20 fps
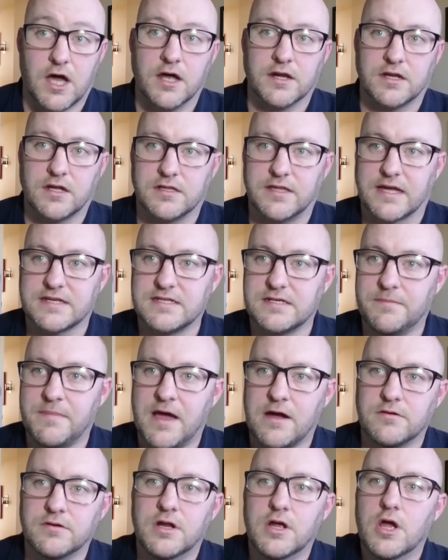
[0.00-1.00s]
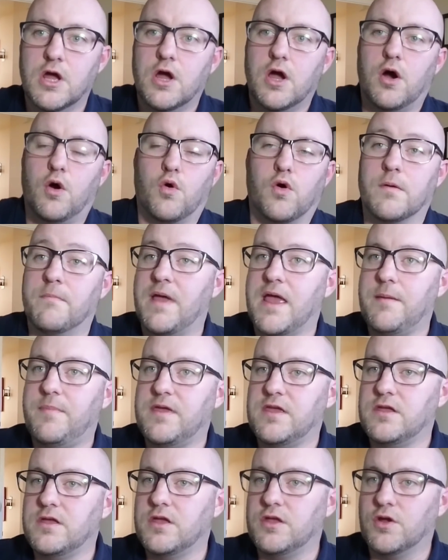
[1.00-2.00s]
uncollected amount. Or
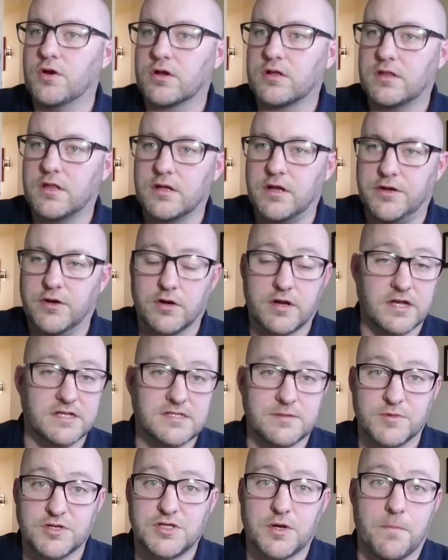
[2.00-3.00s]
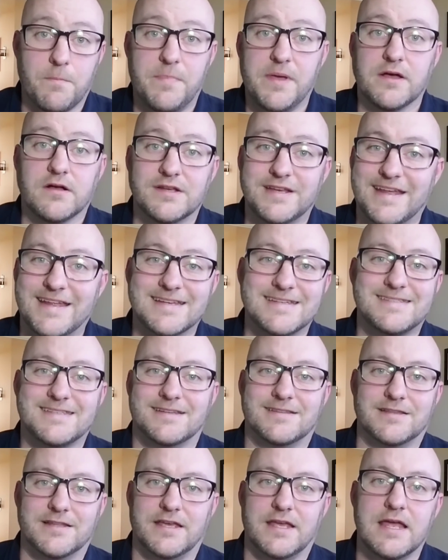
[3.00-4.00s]
maybe your, your customers are billed
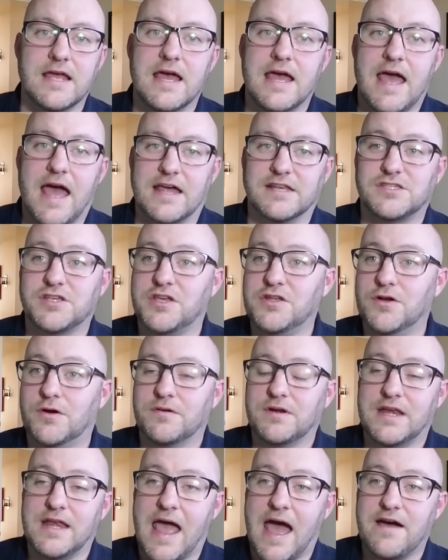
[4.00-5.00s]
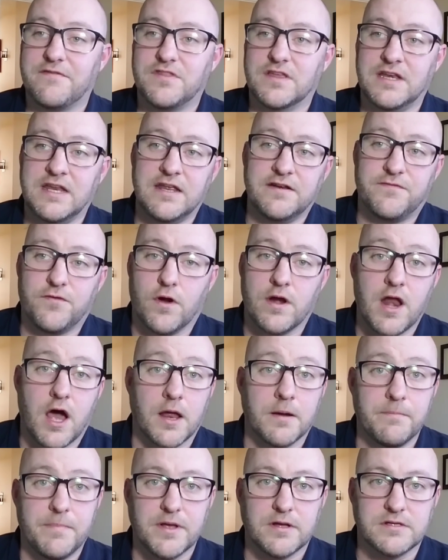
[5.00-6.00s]
instantly, and so you don't have the need for an
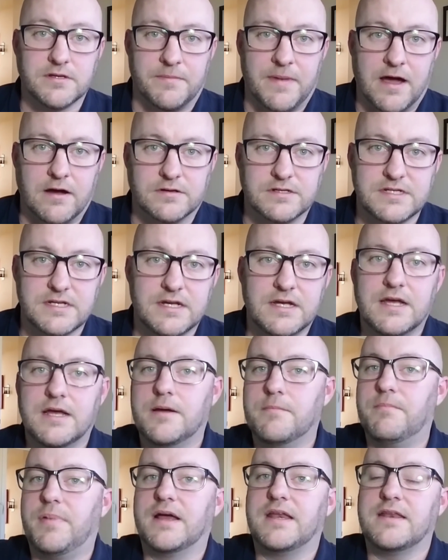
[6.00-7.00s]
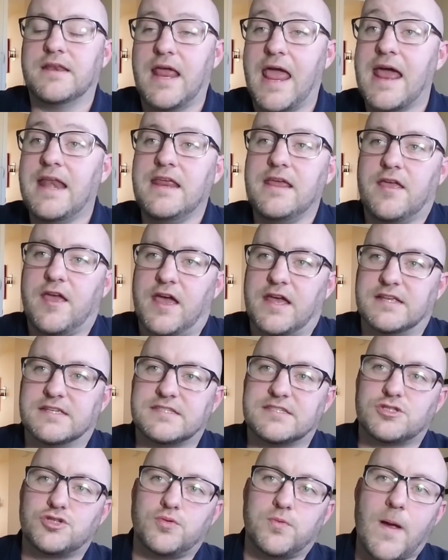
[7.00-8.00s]
unbilled amount. But in any
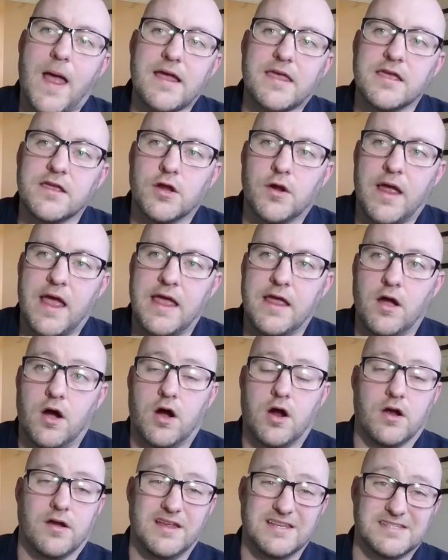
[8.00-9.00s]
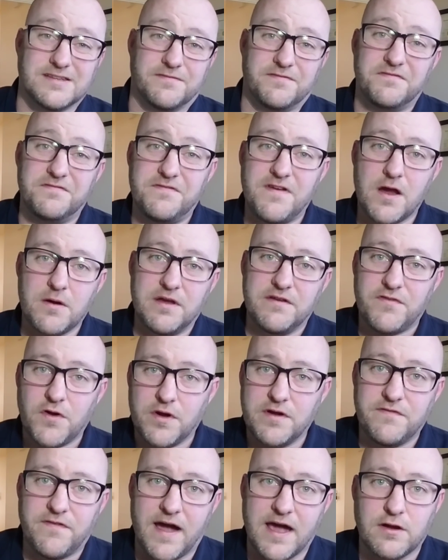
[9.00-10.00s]
case, tracking your AR is a very,
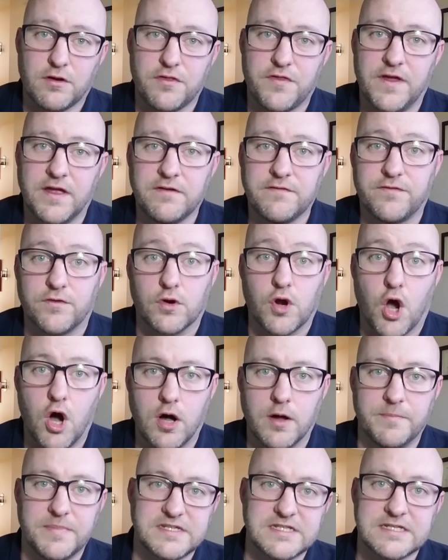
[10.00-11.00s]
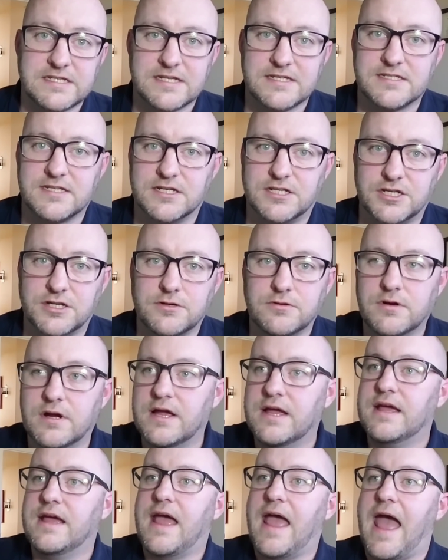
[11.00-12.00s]
very vital thing for all businesses to do,
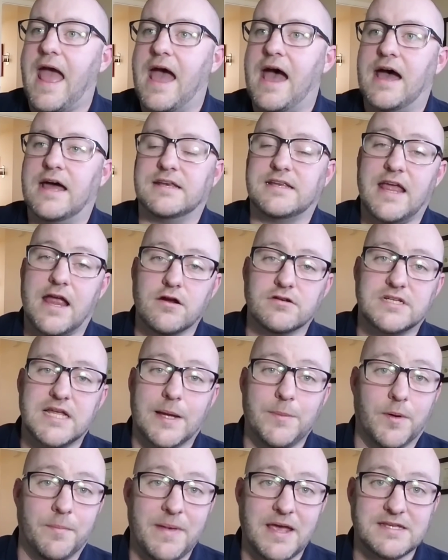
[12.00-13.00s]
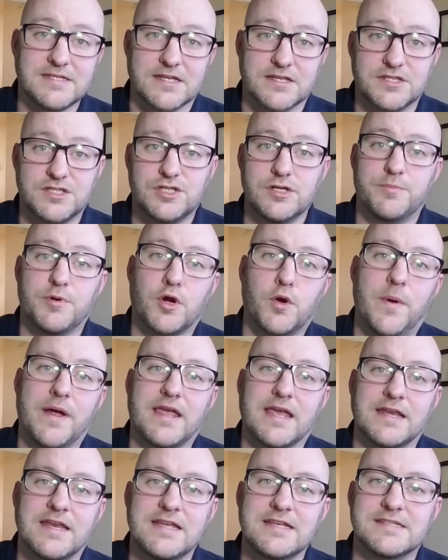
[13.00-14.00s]
and Airtable makes it super
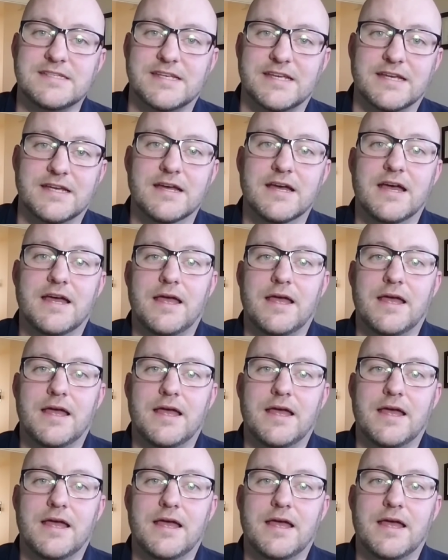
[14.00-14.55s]
quick and easy